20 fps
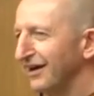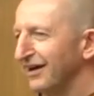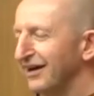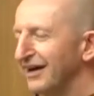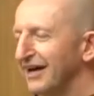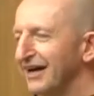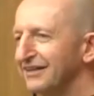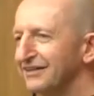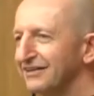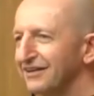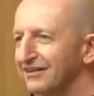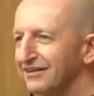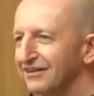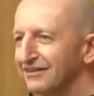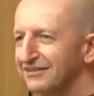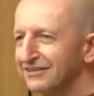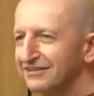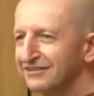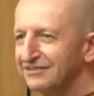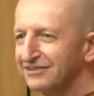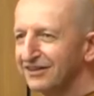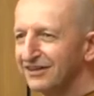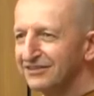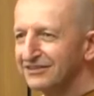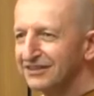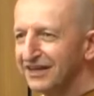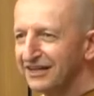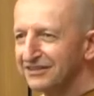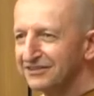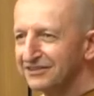Uh, and the, the third